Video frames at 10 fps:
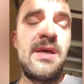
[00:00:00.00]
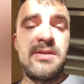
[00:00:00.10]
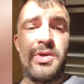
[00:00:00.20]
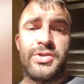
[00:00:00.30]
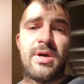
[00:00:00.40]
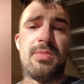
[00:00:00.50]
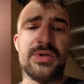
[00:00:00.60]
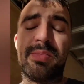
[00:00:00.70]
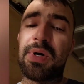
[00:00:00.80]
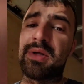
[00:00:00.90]
The shop was
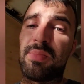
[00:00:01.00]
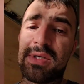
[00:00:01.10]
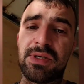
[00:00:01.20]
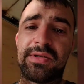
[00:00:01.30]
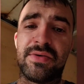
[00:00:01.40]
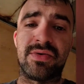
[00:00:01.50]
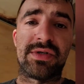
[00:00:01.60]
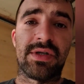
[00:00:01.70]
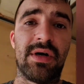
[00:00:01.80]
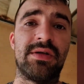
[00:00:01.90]
pretty busy to
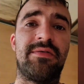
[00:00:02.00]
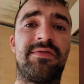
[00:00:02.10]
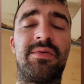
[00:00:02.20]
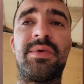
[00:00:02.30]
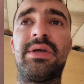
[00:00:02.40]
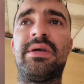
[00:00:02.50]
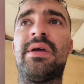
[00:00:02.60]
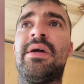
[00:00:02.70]
install it for me.